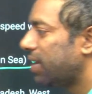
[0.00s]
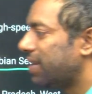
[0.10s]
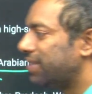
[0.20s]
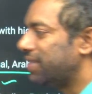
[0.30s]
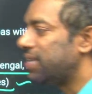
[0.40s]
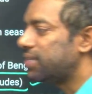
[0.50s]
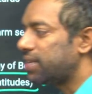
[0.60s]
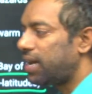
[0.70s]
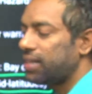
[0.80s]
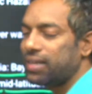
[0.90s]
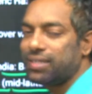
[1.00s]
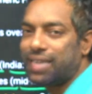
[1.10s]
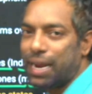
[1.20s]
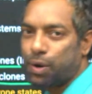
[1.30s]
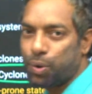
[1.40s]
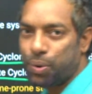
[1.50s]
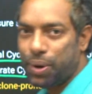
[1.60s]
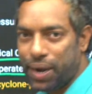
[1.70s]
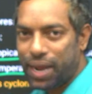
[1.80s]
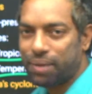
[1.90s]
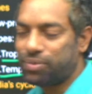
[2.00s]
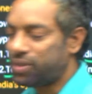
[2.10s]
These are the cyclone names